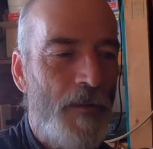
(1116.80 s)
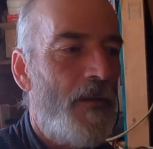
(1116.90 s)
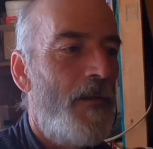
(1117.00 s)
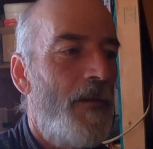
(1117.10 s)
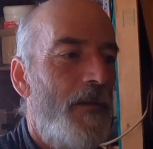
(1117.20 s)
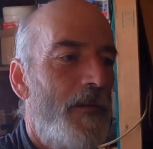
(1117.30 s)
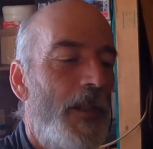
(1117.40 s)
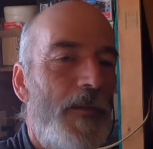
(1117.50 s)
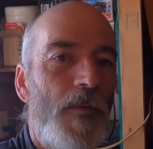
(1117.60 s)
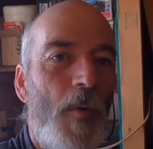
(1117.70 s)
Thanks for
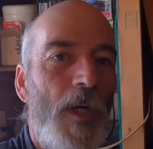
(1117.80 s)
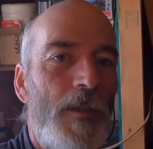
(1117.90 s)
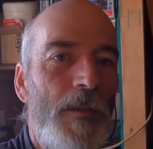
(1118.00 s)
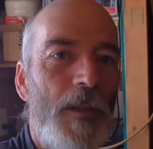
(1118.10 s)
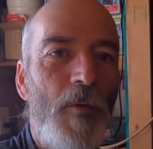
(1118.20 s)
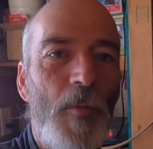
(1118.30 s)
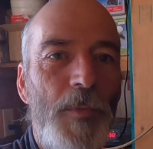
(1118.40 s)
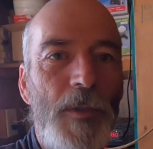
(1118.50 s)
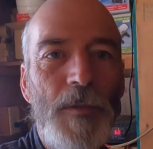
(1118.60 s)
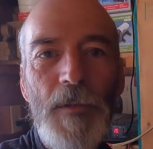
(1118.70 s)
watching. I hope this has
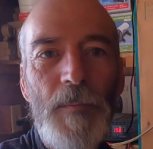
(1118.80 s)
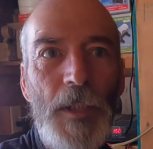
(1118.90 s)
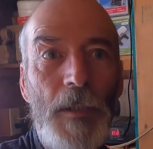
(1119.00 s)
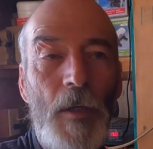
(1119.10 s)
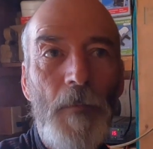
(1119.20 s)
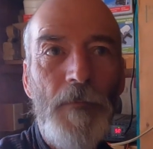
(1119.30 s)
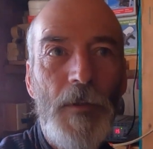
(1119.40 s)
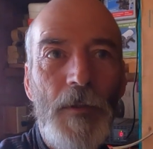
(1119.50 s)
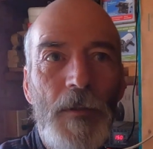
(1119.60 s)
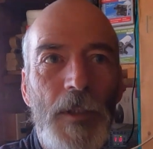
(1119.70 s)
been helpful
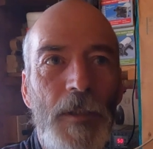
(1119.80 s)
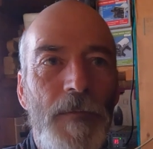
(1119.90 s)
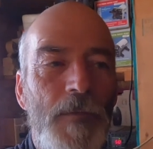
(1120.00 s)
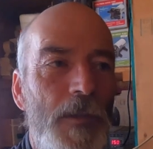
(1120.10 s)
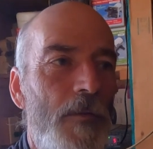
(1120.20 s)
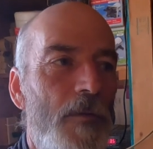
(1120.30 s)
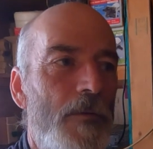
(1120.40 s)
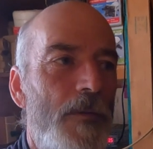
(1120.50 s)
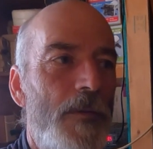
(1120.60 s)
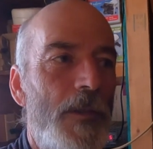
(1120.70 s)
to those
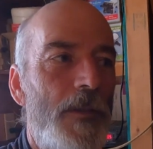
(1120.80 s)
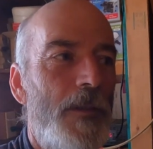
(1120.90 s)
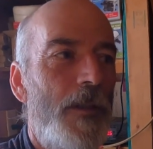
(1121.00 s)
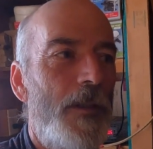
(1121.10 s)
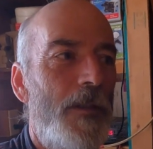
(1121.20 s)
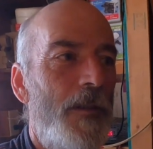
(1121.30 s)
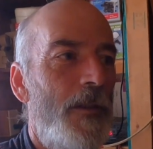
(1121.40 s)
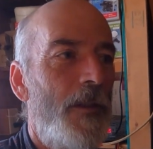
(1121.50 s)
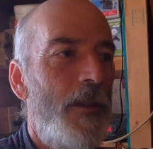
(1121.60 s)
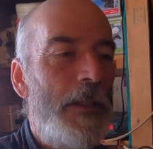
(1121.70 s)
that
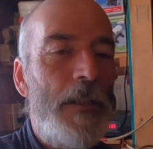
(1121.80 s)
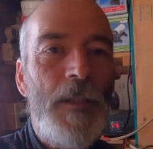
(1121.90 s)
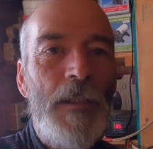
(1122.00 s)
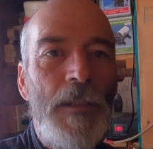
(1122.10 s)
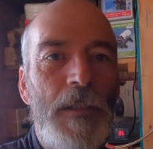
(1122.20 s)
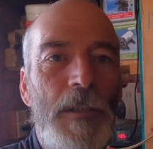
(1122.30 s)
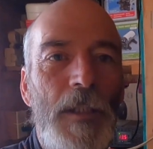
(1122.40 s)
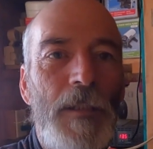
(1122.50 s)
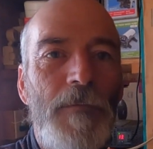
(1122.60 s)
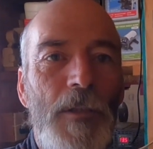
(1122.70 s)
haven't
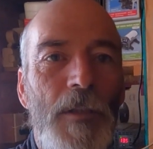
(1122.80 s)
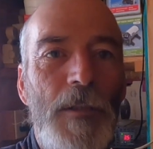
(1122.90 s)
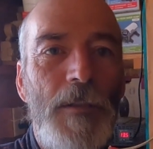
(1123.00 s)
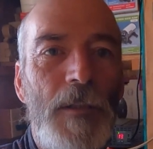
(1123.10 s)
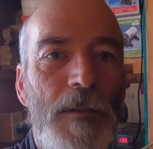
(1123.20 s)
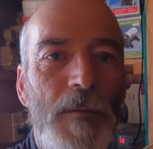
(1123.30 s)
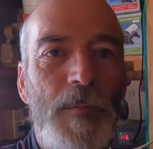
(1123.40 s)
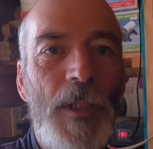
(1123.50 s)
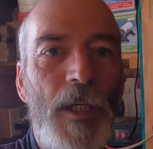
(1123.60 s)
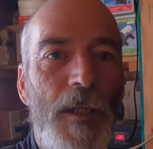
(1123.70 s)
got a system set
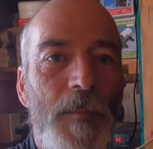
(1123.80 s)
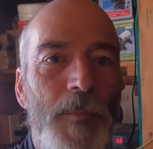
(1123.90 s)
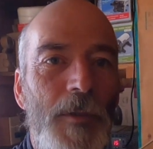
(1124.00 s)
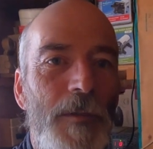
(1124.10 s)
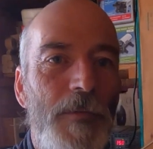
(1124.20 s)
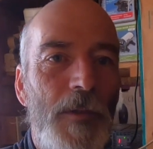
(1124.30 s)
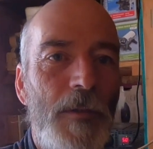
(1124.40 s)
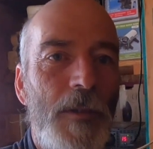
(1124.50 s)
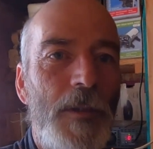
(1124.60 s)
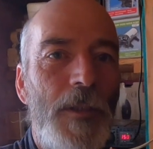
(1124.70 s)
up, or if you're looking at
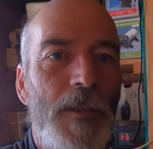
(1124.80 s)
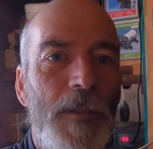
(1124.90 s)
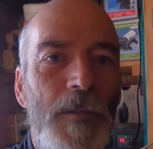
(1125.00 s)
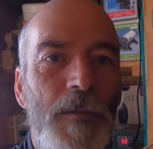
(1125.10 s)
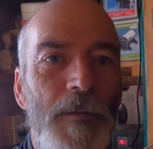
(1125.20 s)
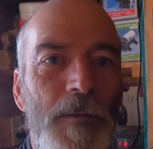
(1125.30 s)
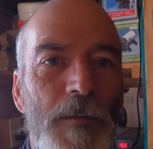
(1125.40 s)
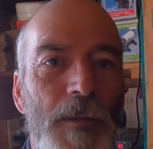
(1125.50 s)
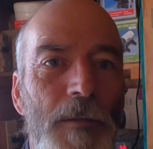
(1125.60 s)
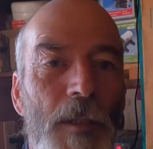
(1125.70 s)
just
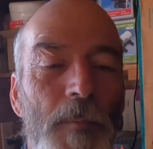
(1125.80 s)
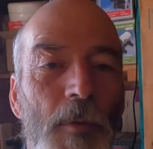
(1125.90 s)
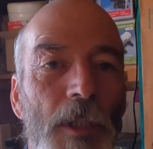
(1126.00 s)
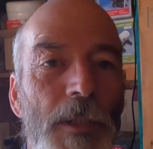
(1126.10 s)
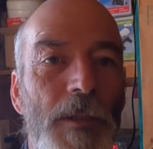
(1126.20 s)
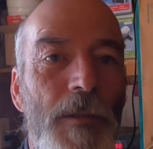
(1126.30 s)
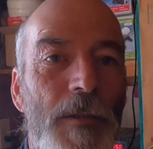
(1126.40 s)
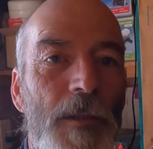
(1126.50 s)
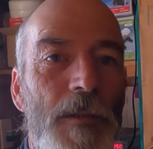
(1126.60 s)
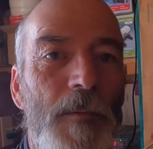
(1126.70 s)
upgrading your
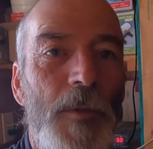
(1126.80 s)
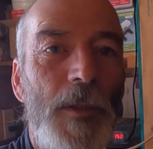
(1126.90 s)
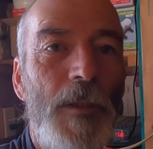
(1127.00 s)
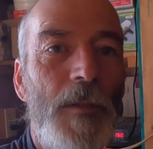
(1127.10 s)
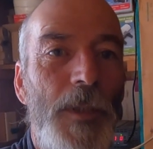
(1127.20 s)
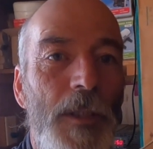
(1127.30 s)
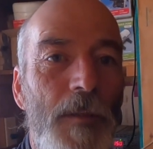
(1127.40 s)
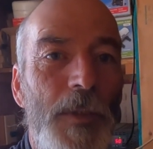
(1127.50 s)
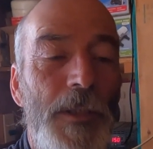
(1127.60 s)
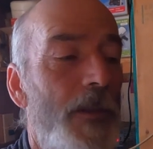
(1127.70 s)
system a little bit. But you
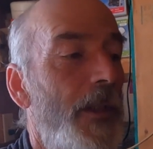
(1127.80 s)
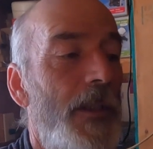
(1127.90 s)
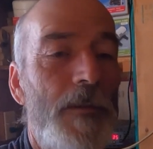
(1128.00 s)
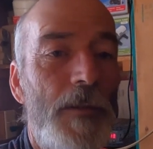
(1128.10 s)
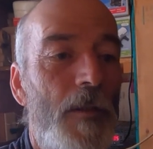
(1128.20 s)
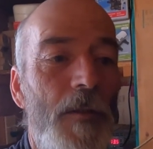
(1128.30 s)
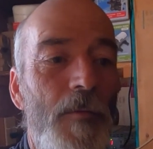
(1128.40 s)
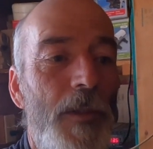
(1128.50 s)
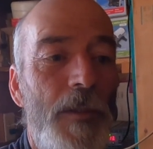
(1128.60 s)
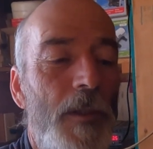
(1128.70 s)
can start with
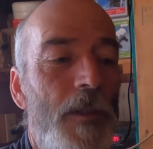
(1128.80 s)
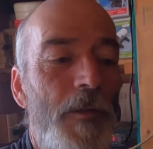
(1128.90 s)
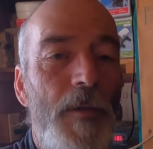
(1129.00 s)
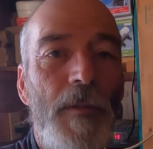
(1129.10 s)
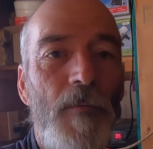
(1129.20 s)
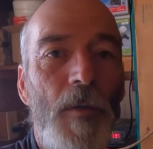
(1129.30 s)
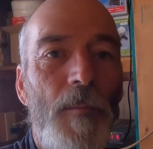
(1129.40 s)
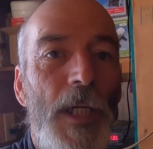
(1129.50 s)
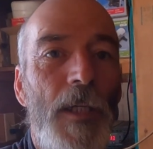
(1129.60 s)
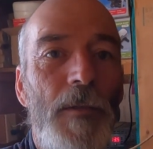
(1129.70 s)
3 or 4 batteries,